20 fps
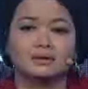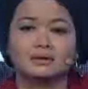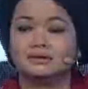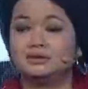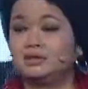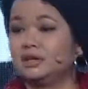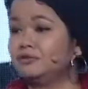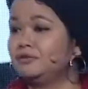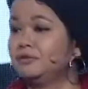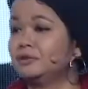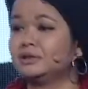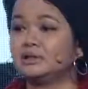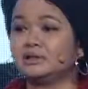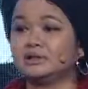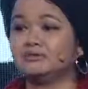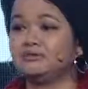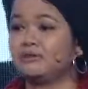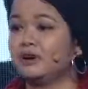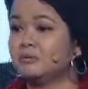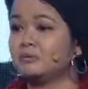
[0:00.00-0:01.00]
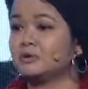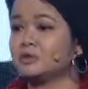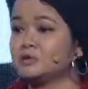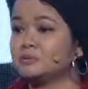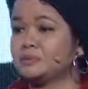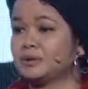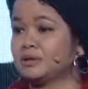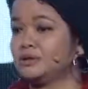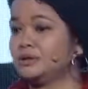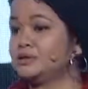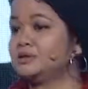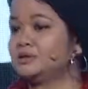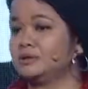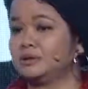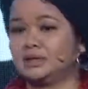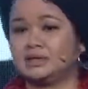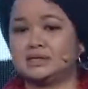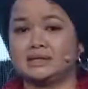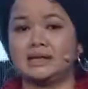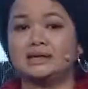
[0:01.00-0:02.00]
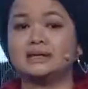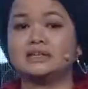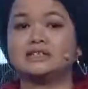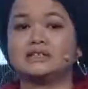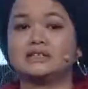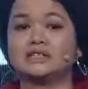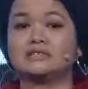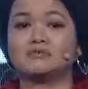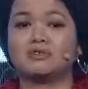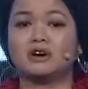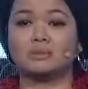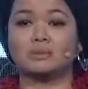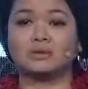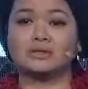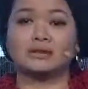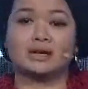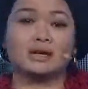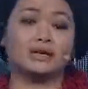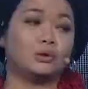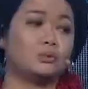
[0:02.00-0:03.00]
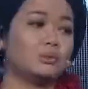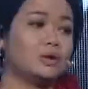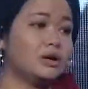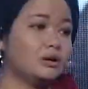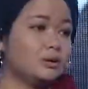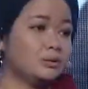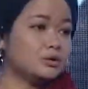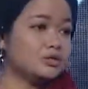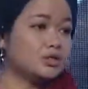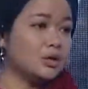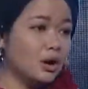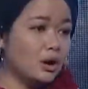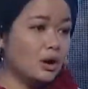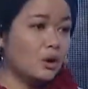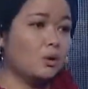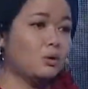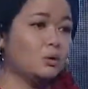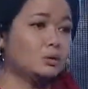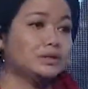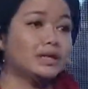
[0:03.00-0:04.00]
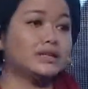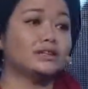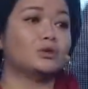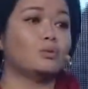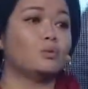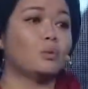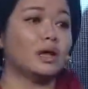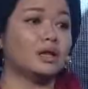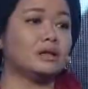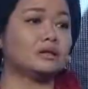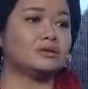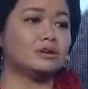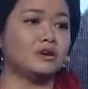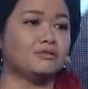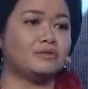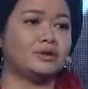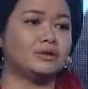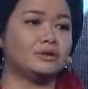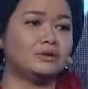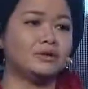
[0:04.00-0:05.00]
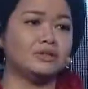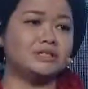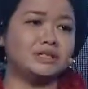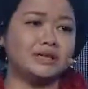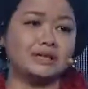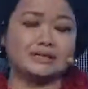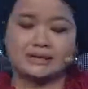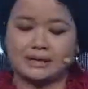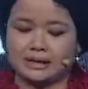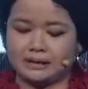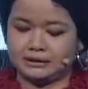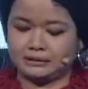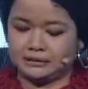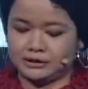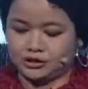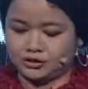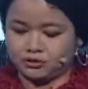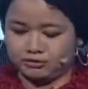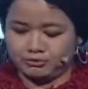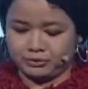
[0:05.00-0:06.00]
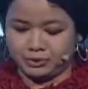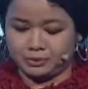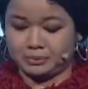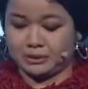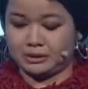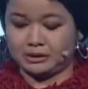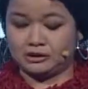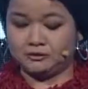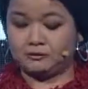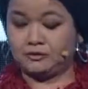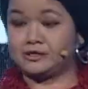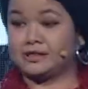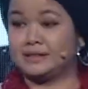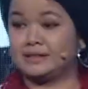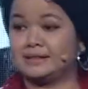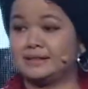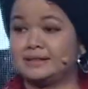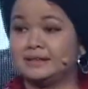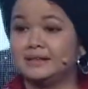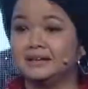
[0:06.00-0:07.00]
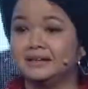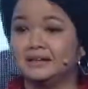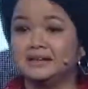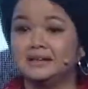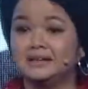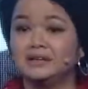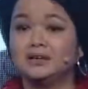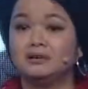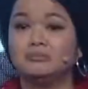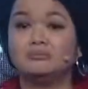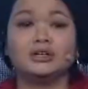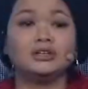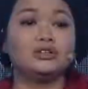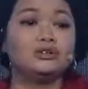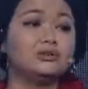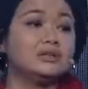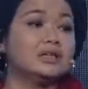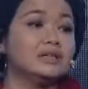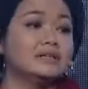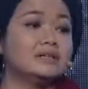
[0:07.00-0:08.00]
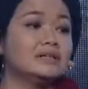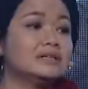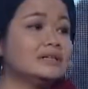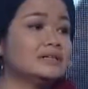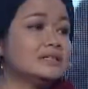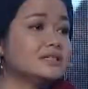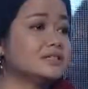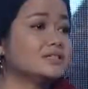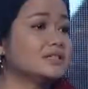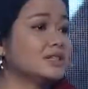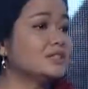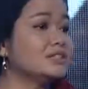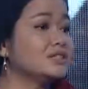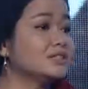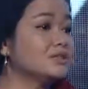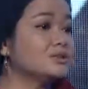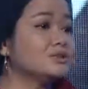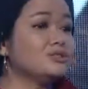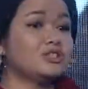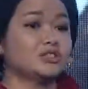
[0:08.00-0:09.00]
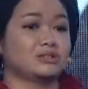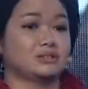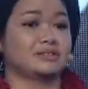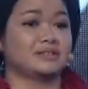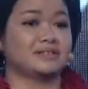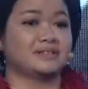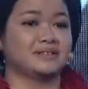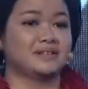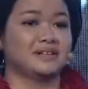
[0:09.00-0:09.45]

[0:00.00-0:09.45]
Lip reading: Definitely the farmers, because these indigenous farmers are the ones who's holding the wealth of Indonesia's heritage of food biodiversity. But you need the research institutions,